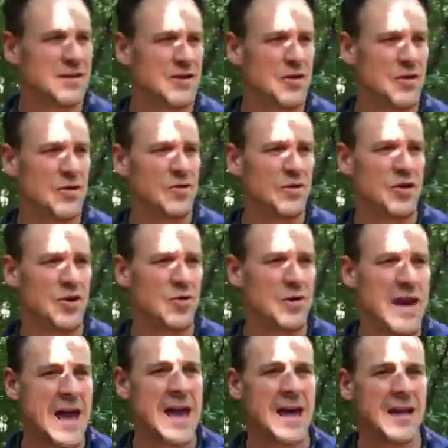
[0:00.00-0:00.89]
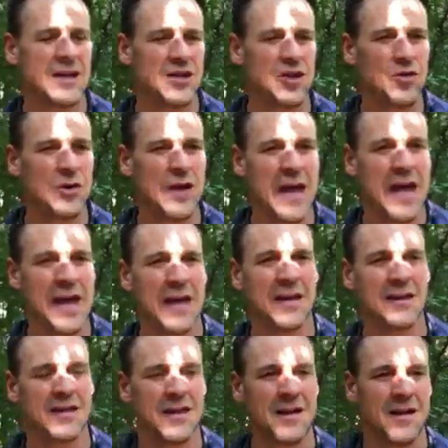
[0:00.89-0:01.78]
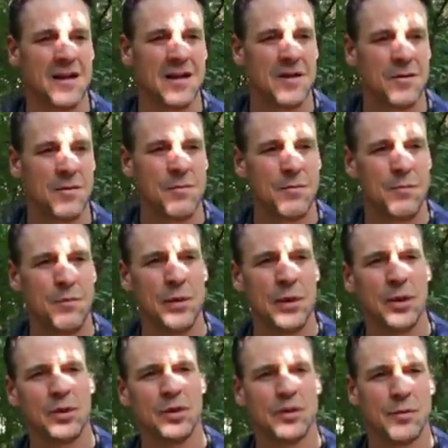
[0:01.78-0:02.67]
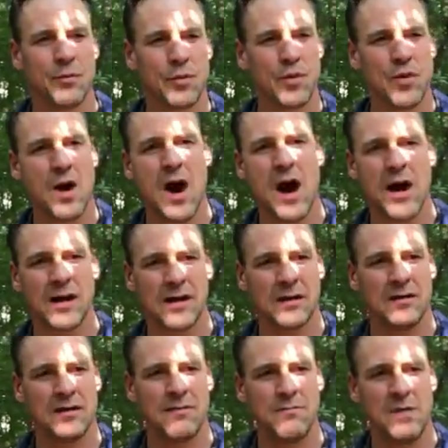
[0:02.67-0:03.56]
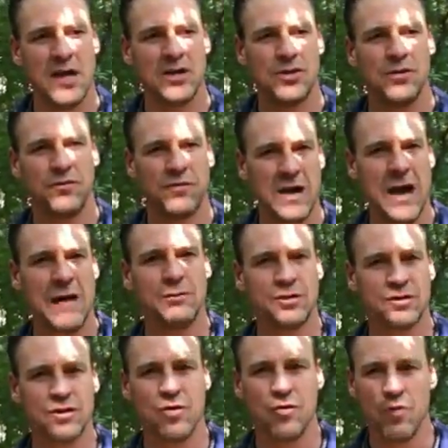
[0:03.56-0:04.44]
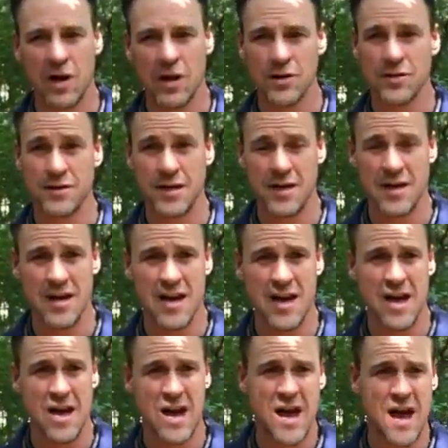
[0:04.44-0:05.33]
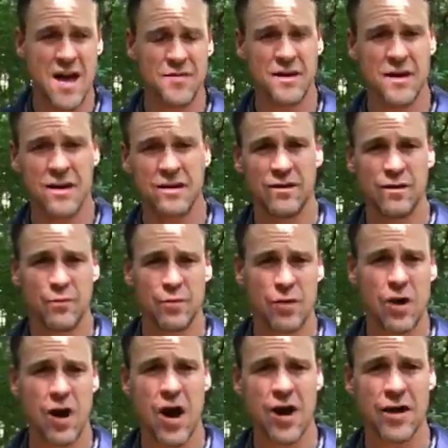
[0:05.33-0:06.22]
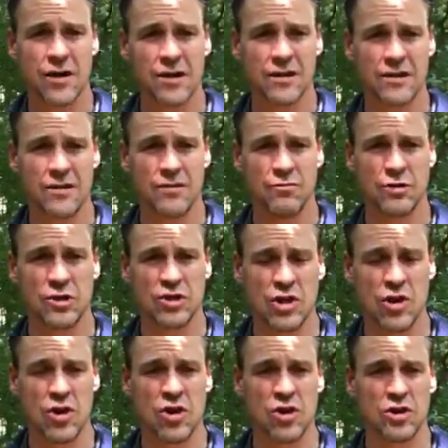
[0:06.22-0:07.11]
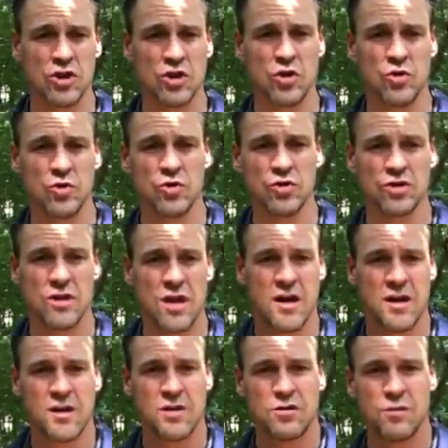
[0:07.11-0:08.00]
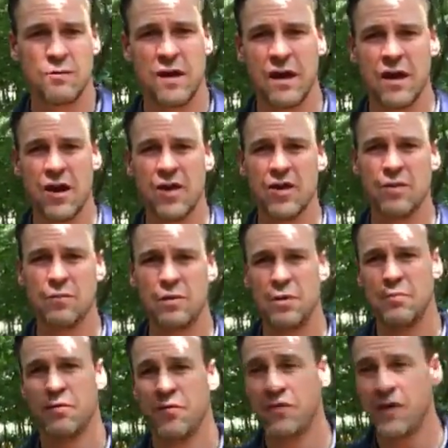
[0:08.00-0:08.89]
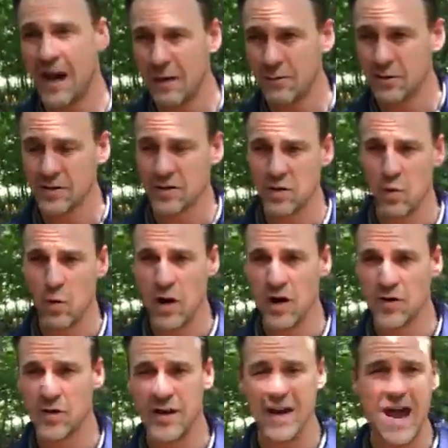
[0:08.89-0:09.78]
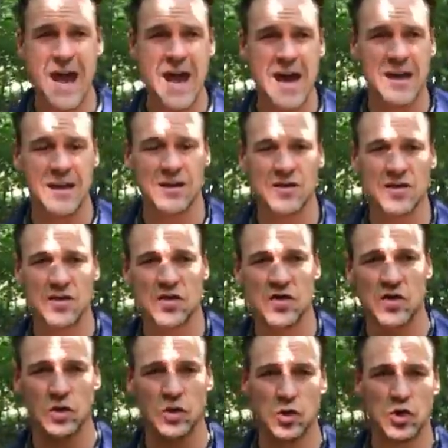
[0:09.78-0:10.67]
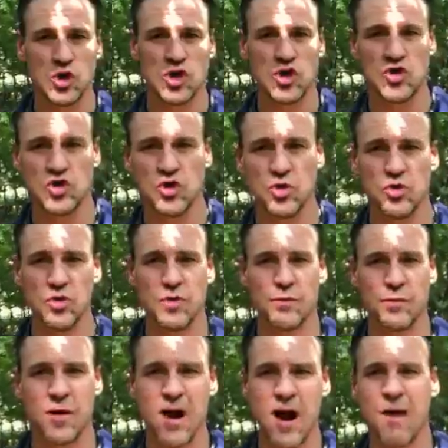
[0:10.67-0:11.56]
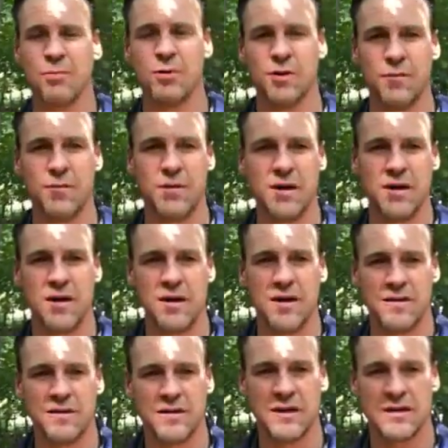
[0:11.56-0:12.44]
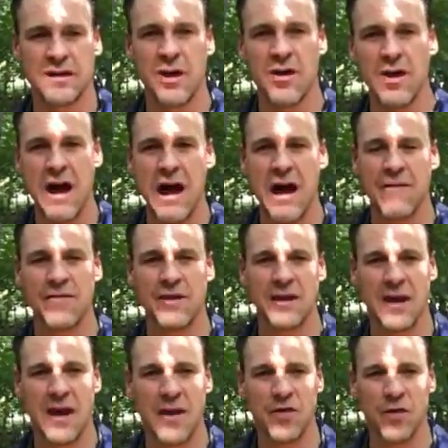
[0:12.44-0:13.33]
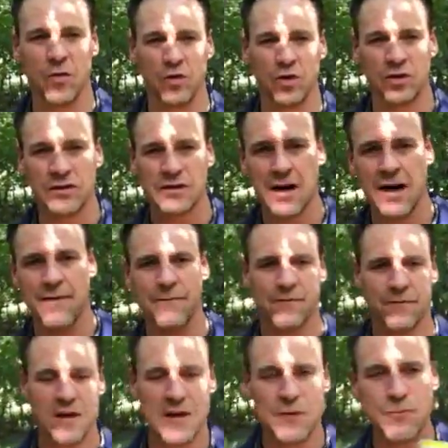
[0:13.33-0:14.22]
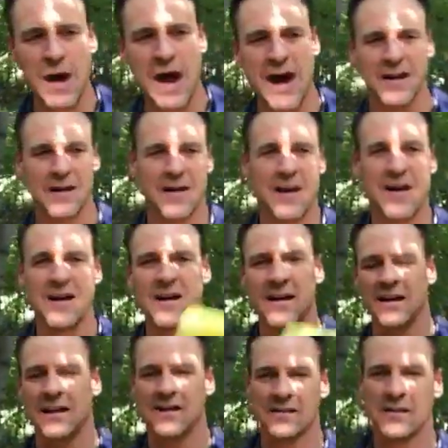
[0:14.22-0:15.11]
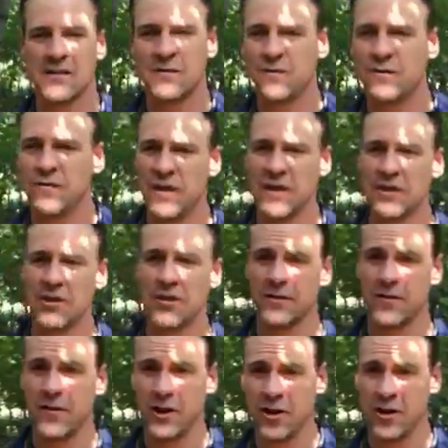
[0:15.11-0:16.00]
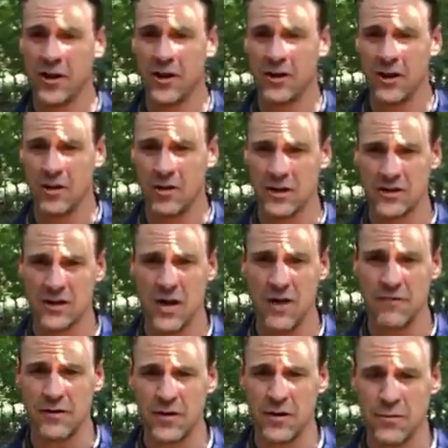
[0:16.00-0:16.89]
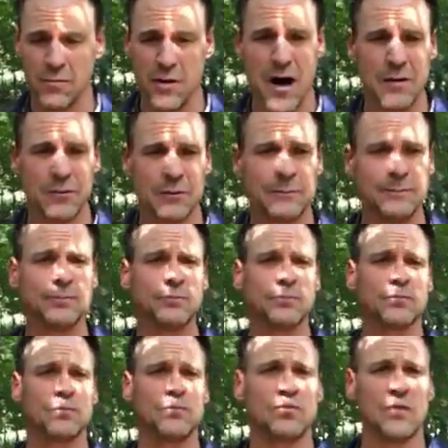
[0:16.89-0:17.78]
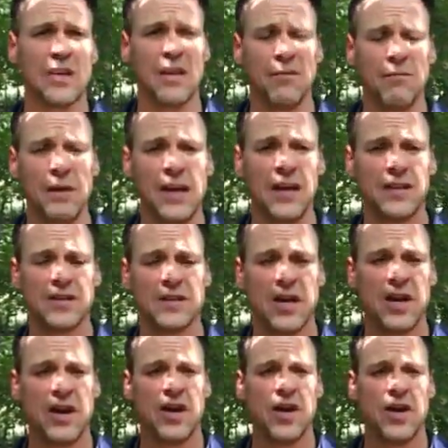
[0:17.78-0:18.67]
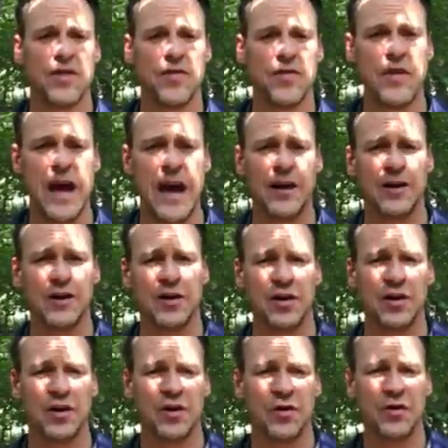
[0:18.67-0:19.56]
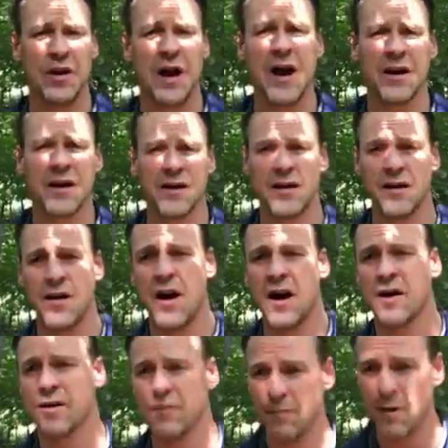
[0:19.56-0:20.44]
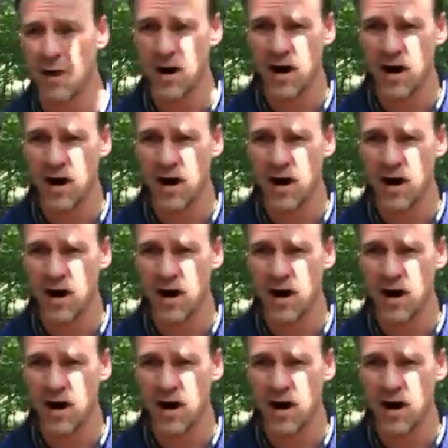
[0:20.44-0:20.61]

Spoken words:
You can't build a product that makes you fabulously wealthy and then the product in return used to make other people fabulously wealthy, and it's a solution to the problem that they're having, and the real-time feedback, because it's figuring or solving your problem, means that you're not going to knock him